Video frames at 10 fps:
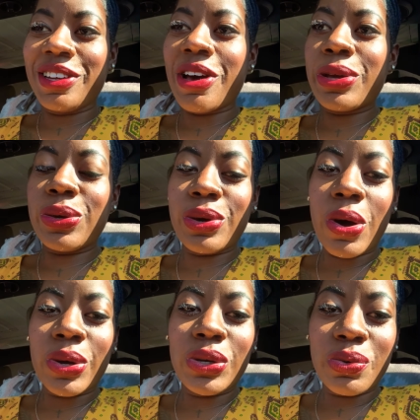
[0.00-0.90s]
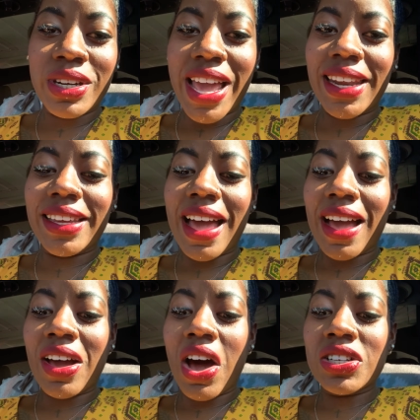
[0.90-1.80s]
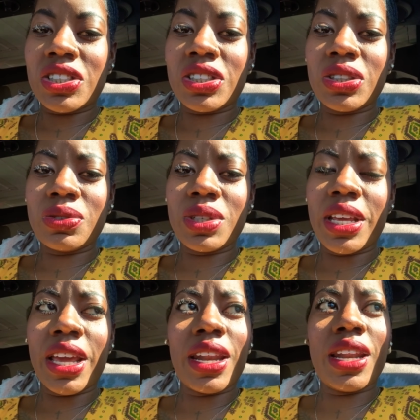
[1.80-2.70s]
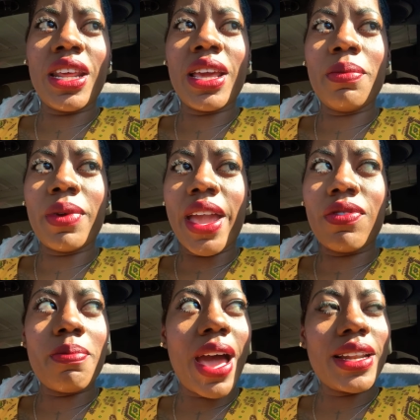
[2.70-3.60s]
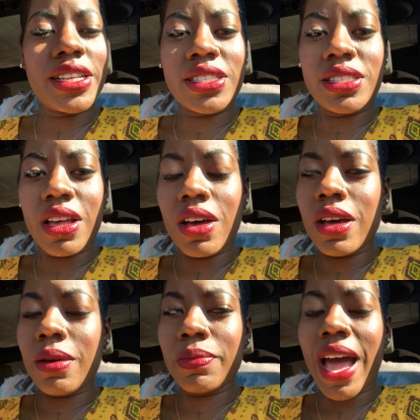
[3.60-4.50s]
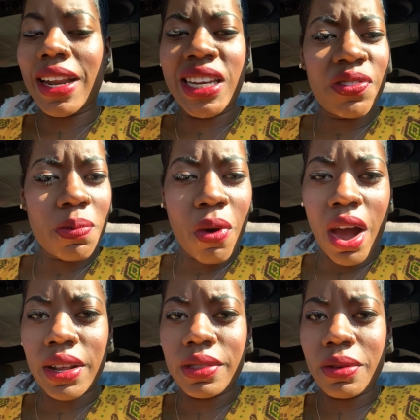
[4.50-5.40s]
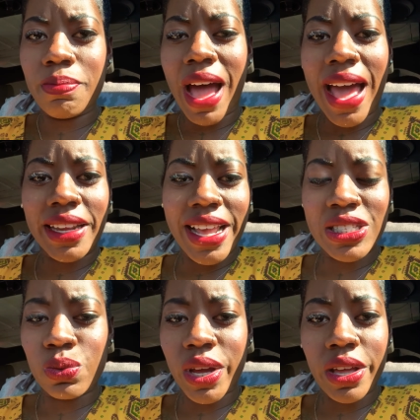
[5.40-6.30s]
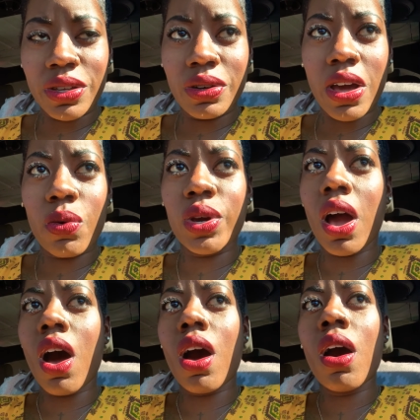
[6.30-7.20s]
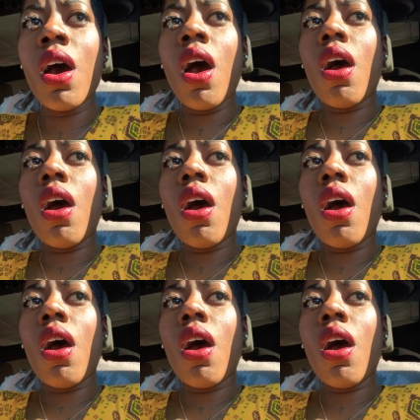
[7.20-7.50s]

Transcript: you know, you go and do what daddy God called you to do. And, and, and then everybody is um, got a different part of the body as well. You know, we all